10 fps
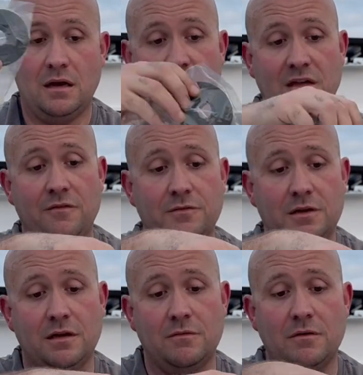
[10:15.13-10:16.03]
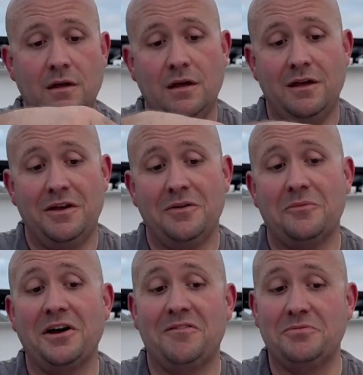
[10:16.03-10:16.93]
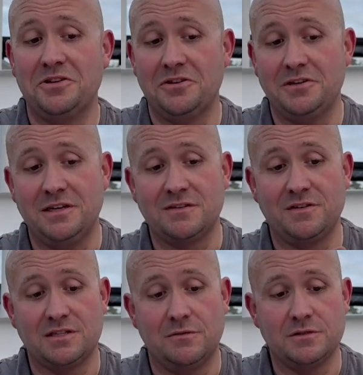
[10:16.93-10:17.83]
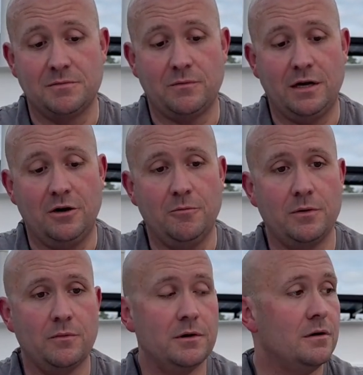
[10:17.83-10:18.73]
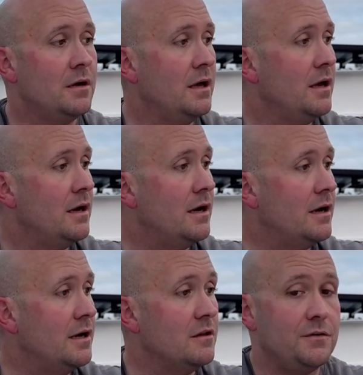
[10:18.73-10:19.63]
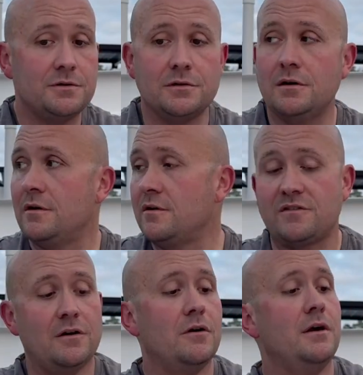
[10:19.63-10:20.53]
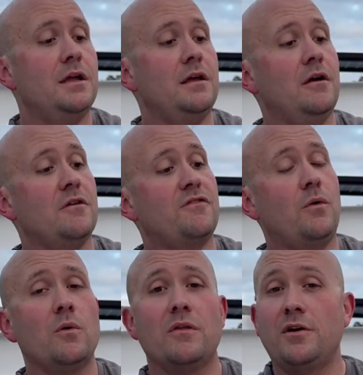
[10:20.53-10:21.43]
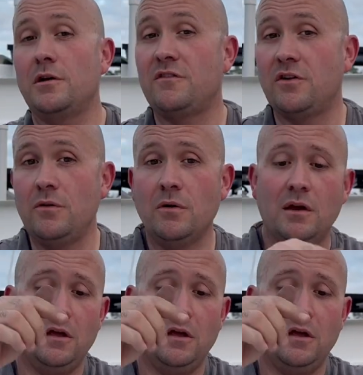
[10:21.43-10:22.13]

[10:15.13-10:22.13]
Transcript: Definitely will have plenty of these if this holds up the way I hope it will in the future. So it is 4:32.